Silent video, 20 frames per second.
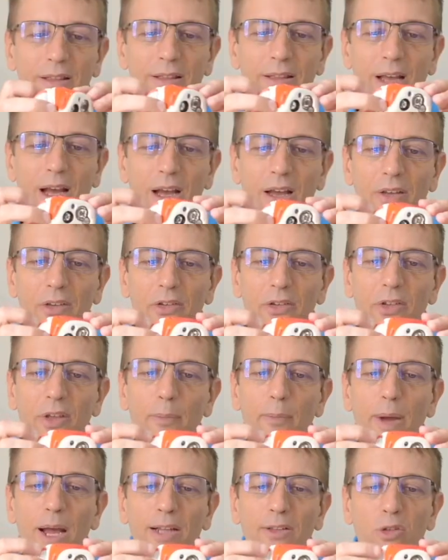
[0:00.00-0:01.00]
Does the
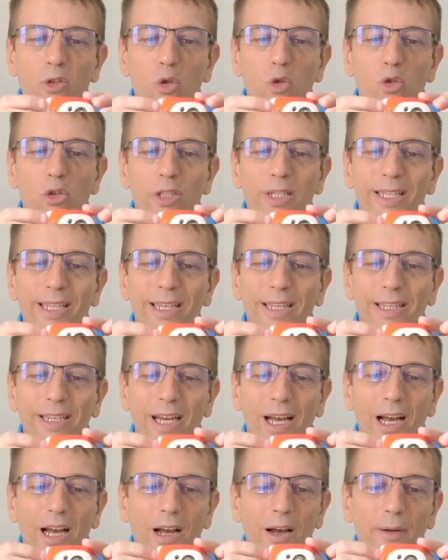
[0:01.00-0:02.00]
PETZL
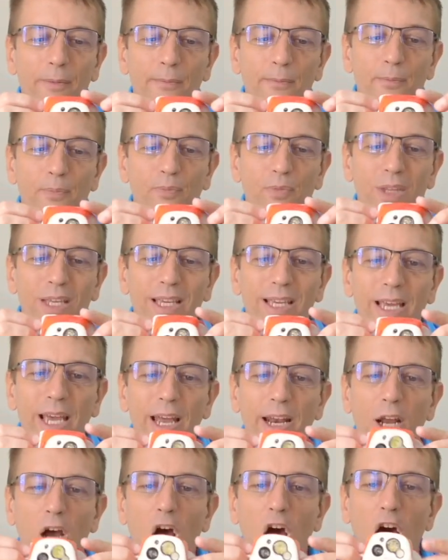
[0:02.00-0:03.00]
TIKKA
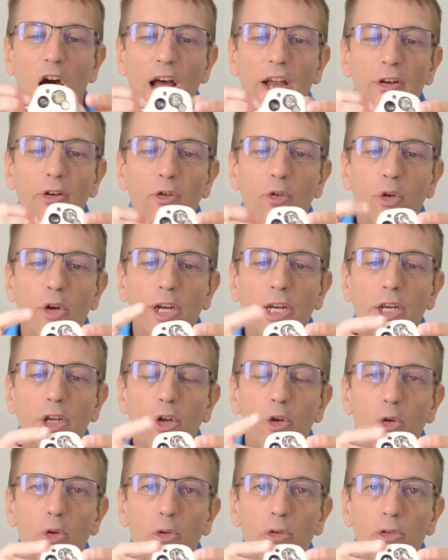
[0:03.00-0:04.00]
get hot during
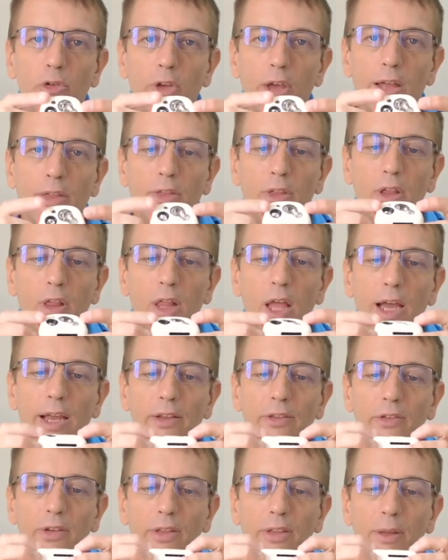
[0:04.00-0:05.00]
use at the
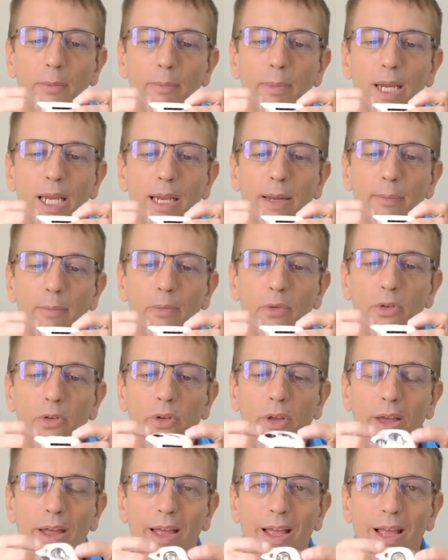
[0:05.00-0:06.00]
lights, at the
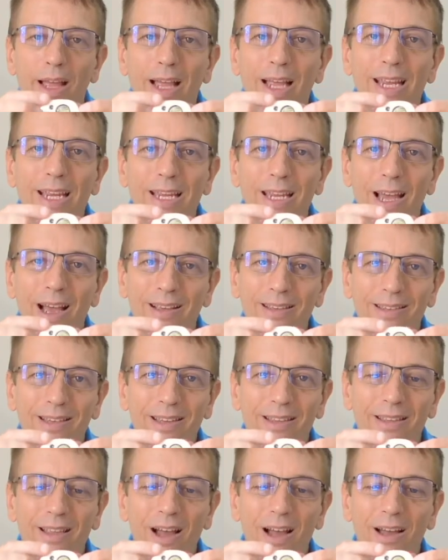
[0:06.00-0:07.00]
beams? Yes,
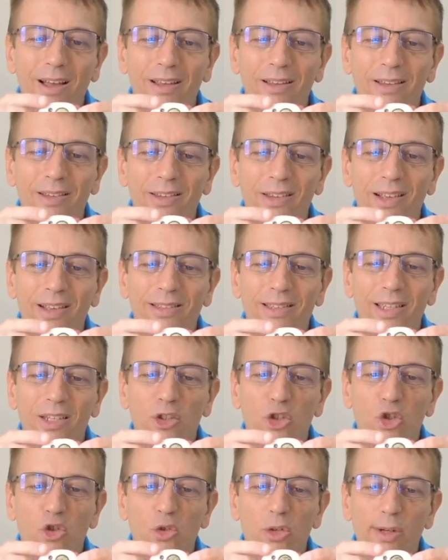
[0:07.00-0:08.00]
it does. It's
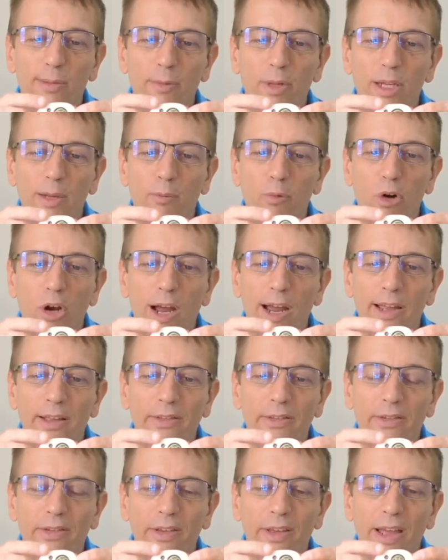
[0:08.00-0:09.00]
extremely
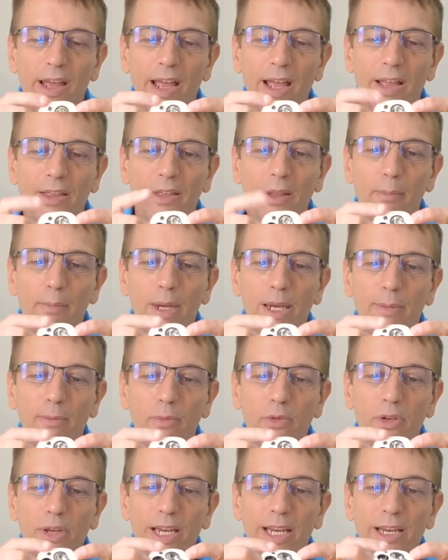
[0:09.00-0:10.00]
bright, and the
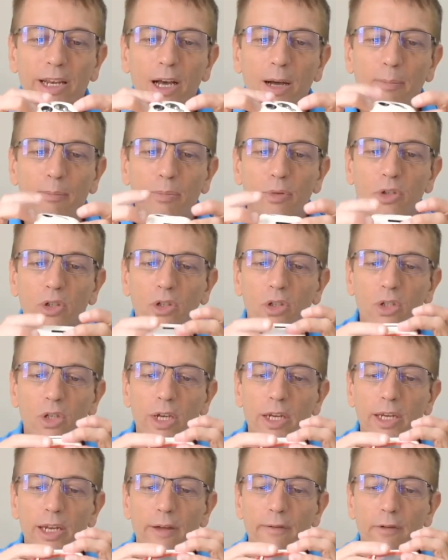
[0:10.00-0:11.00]
beams heat up just
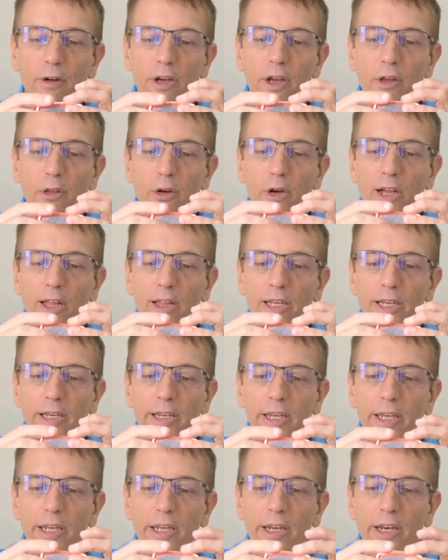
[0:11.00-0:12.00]
like every other LED
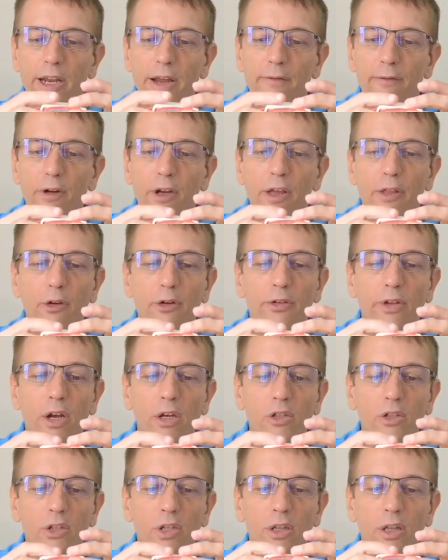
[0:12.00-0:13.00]
and every other
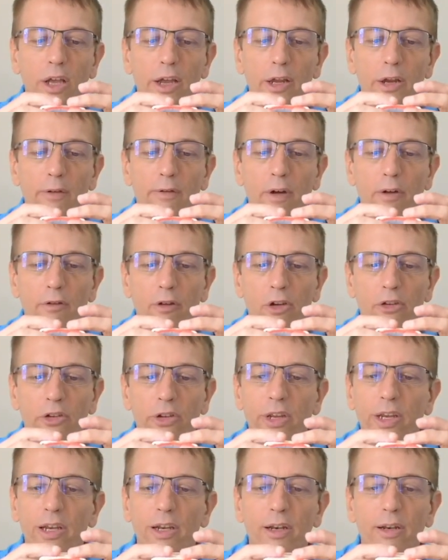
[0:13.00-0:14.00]
tungsten light you've ever
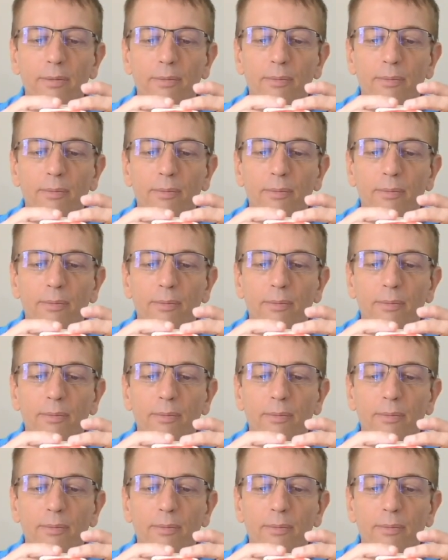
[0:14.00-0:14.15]
seen.